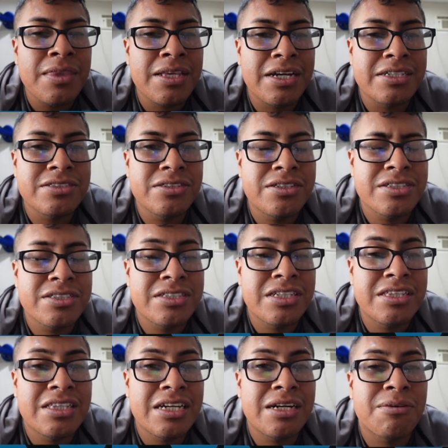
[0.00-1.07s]
As you can
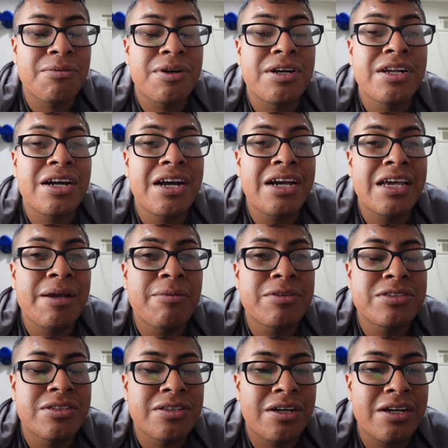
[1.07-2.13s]
see there, we're not able
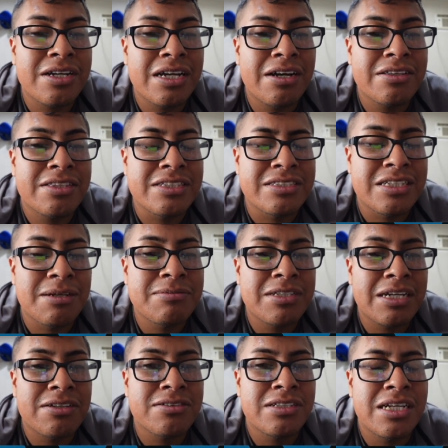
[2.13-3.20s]
to knock out the
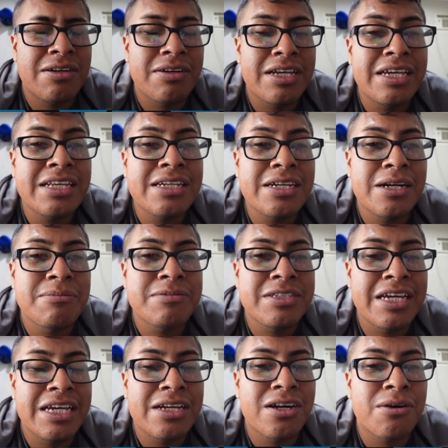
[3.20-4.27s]
Sceptile. So now in comes
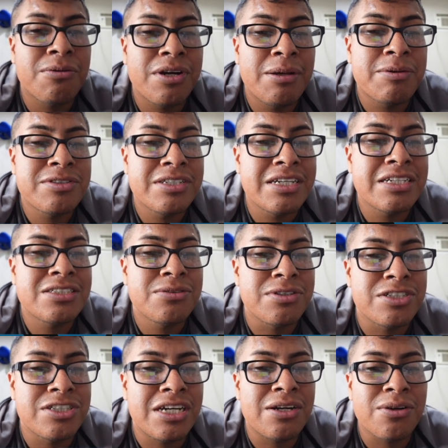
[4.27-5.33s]
Gengar. We're able to get to
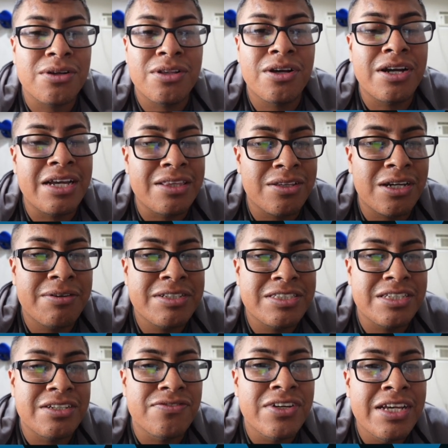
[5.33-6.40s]
a Shadow Claw and not
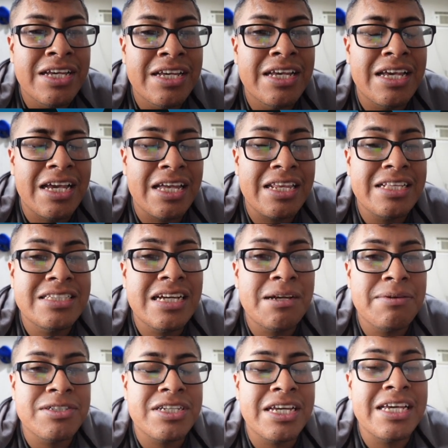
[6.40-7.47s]
receive any
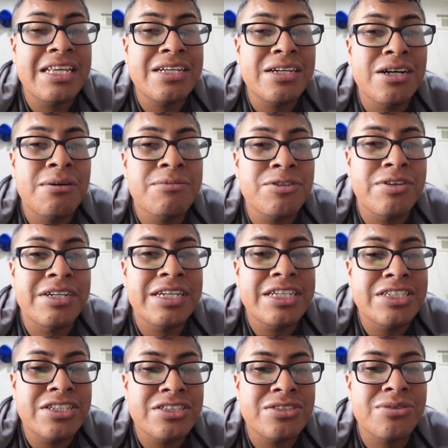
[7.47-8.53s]
damage. In comes
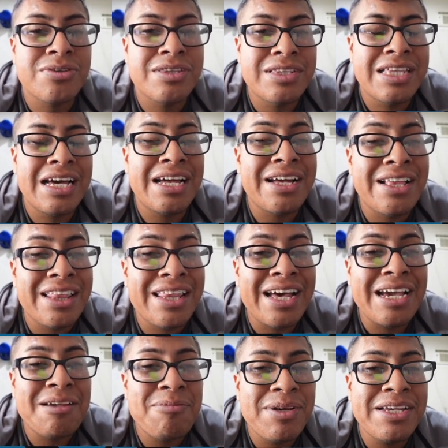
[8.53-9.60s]
Greninja. So that
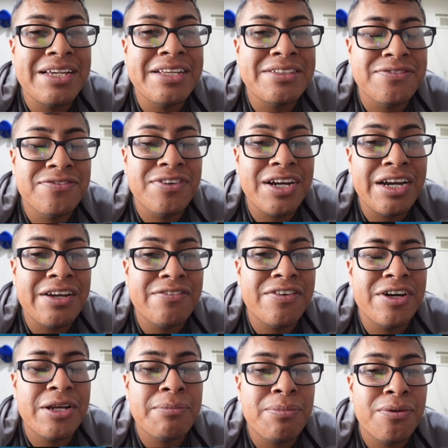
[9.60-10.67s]
alignment is very,
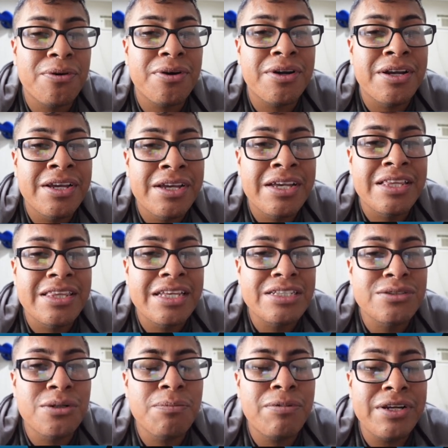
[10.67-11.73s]
very poor. They
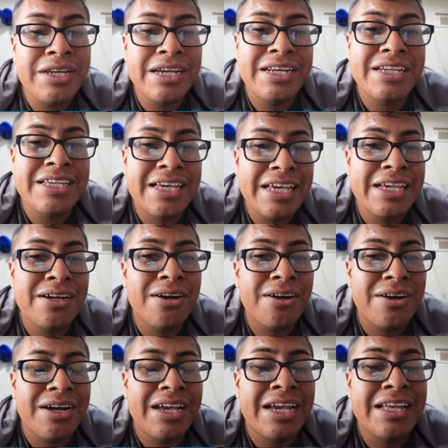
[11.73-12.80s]
do bring in a
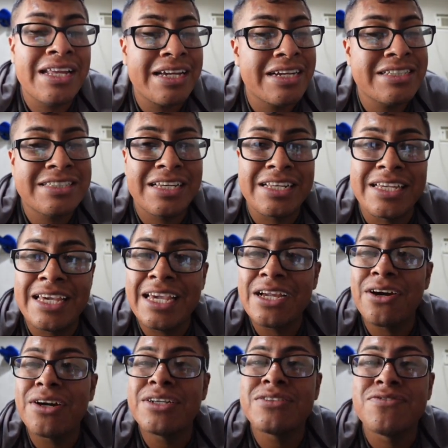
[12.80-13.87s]
Gengar, and like I said,
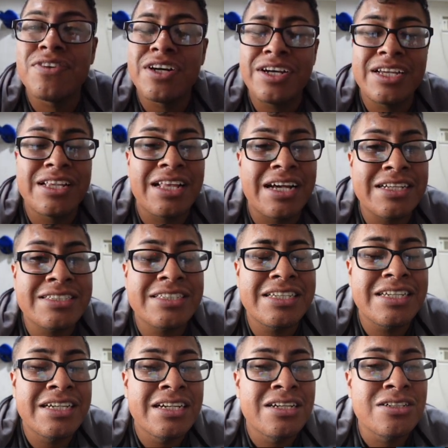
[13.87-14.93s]
Gengar is very
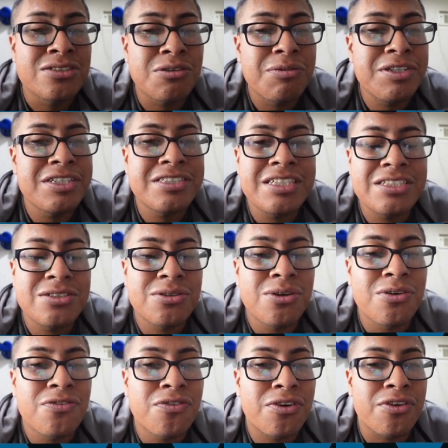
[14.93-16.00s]
glassy. So we just need to
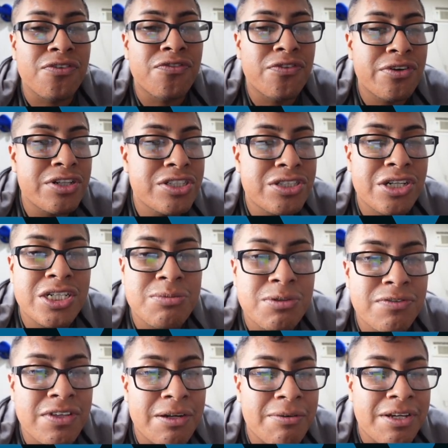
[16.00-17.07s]
go for the first charge
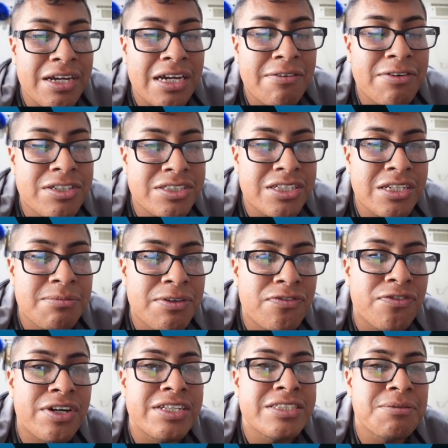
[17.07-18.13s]
move that we have, which is going to be
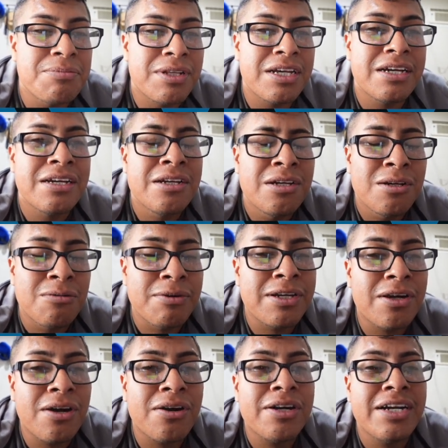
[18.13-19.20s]
Frenzy Plant. We
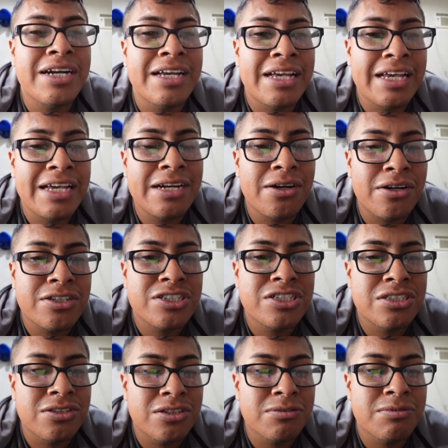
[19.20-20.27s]
are ahead on
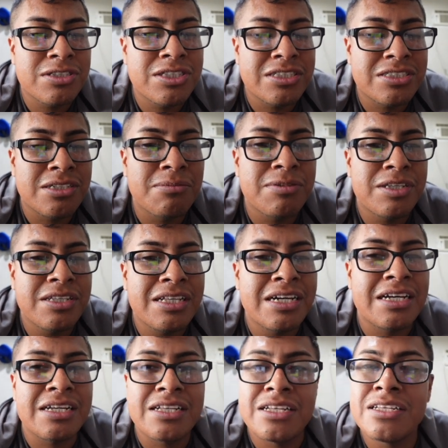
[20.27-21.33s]
shield, which is something
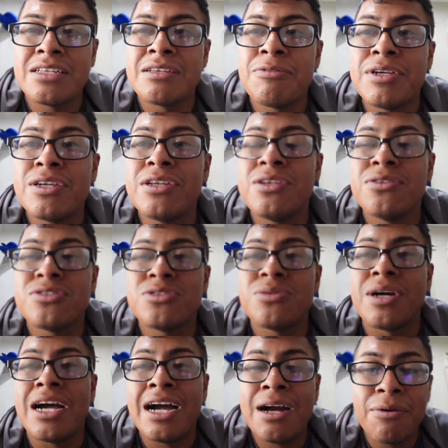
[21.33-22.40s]
that we could use
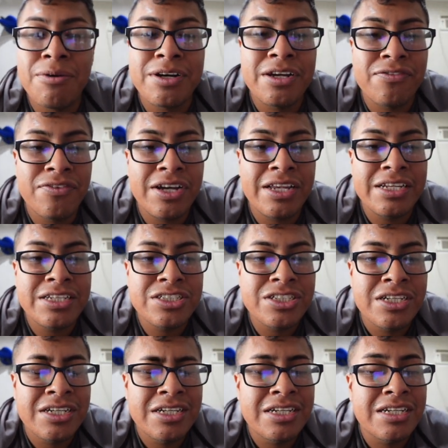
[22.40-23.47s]
to our advantage.
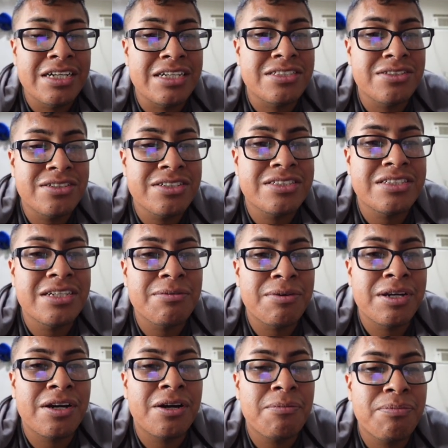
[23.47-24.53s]
As you can see, we are